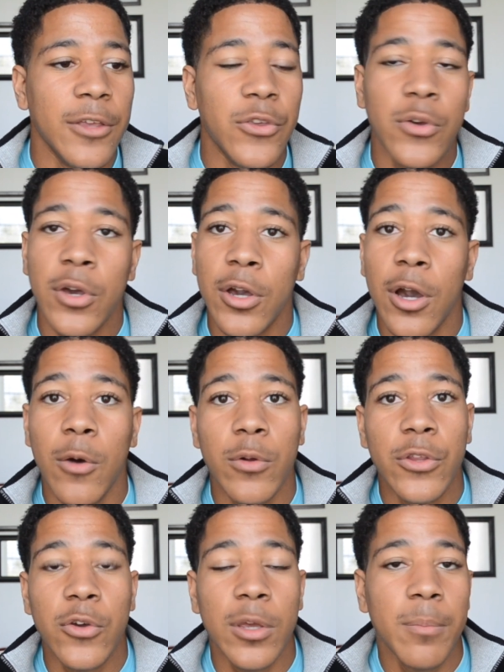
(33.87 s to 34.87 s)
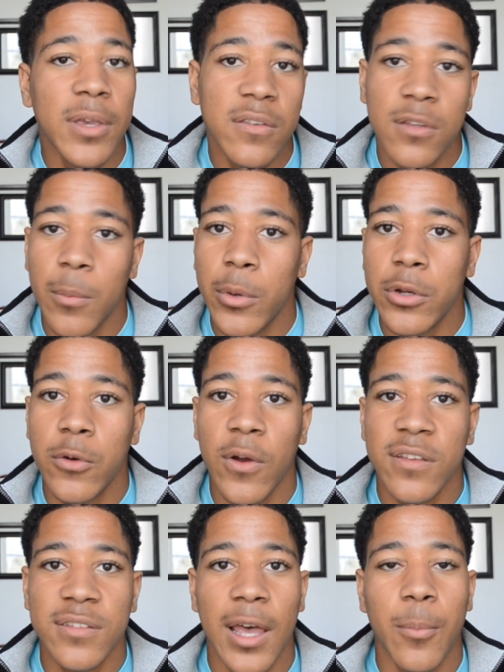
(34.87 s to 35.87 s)
you can go and you can meet someone who
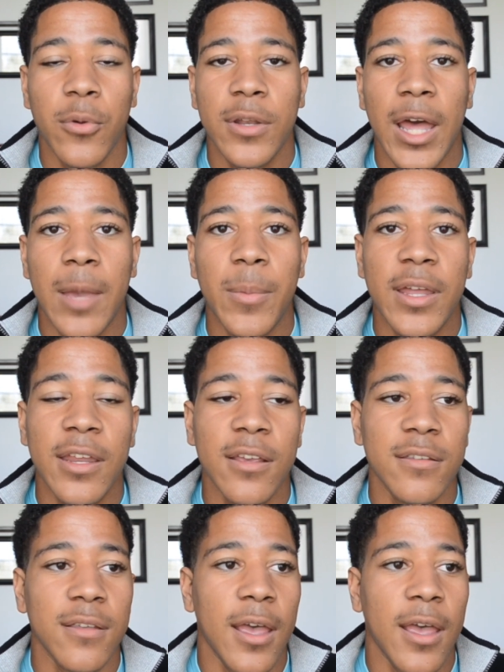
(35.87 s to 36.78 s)
has type 1 diabetes